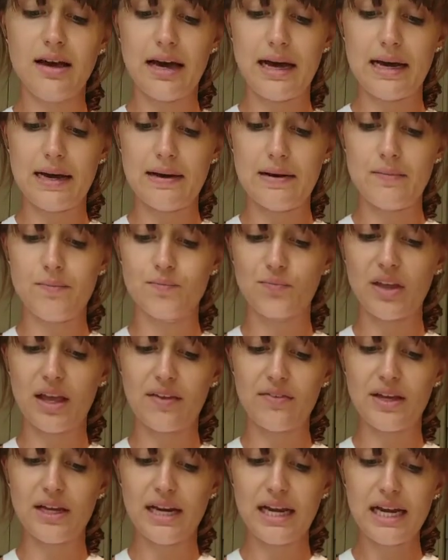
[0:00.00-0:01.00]
And
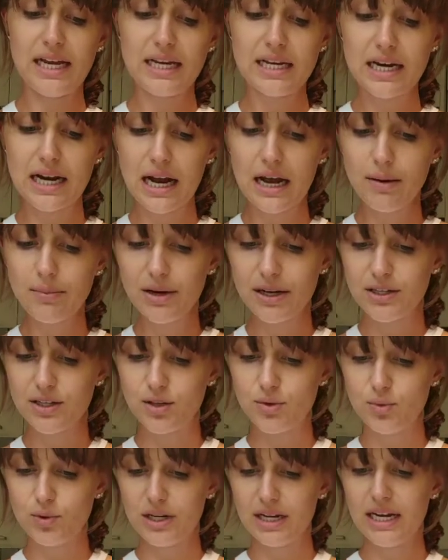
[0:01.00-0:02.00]
then heat it up,
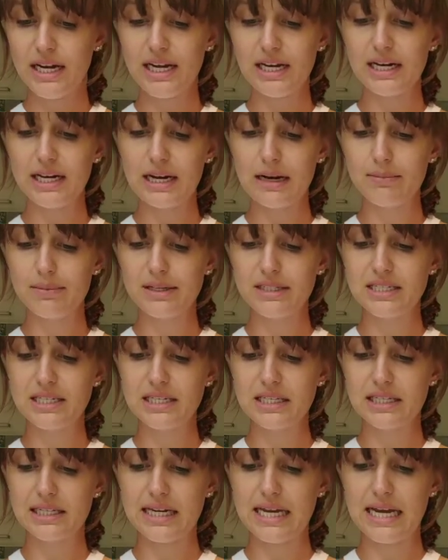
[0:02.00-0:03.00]
and you want to heat it up
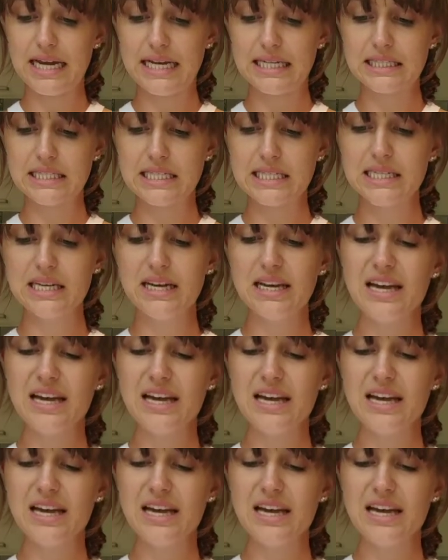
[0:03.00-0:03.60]
until it hits